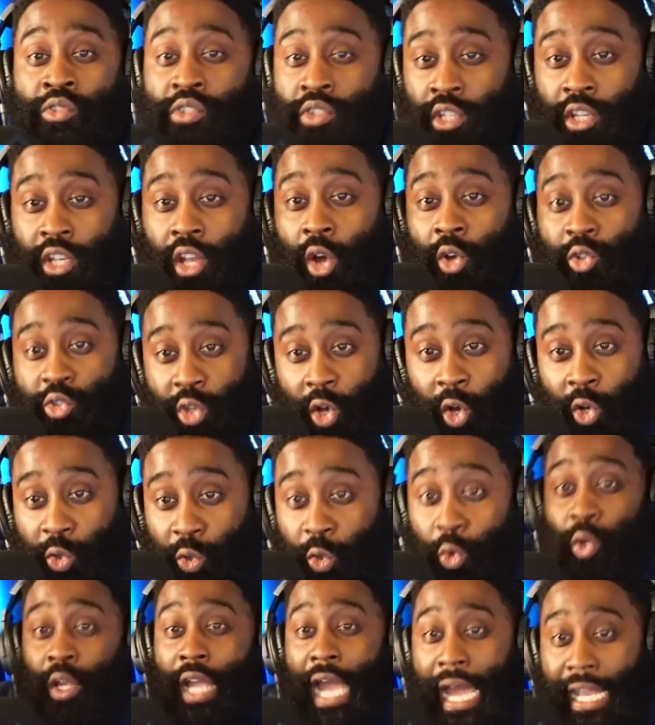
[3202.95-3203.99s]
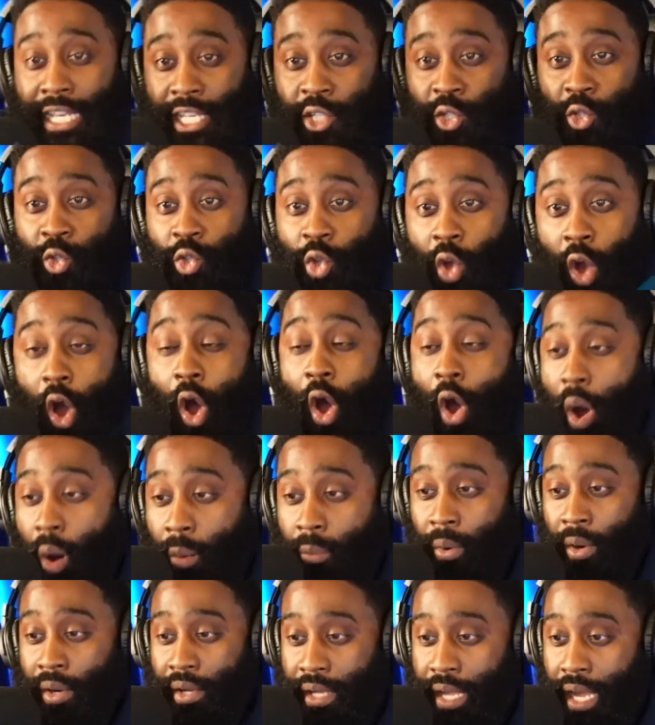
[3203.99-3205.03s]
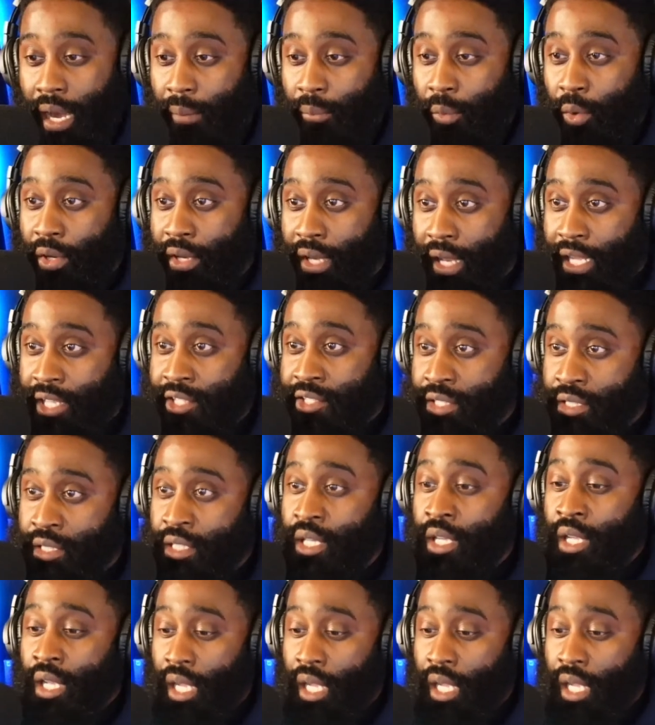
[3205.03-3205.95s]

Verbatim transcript: You know, so you got to do your homework, Cowboy Nation.